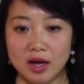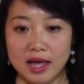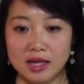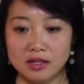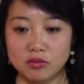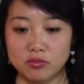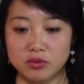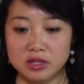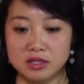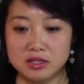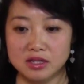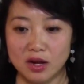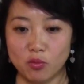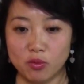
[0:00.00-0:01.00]
any
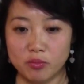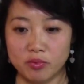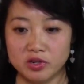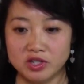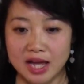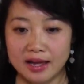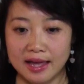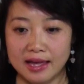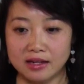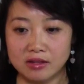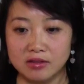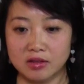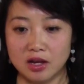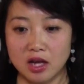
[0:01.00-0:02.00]
reason that would project
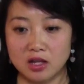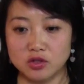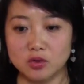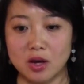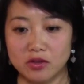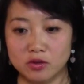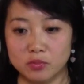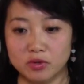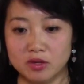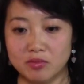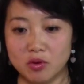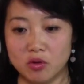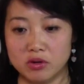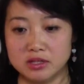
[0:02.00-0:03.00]
anything onto other
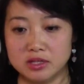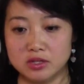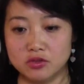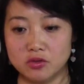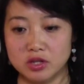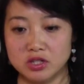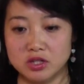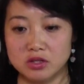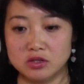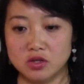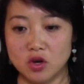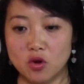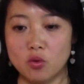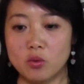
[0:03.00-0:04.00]
people or a situation
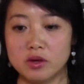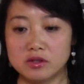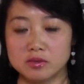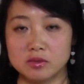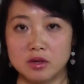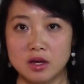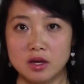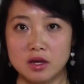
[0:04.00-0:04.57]
is always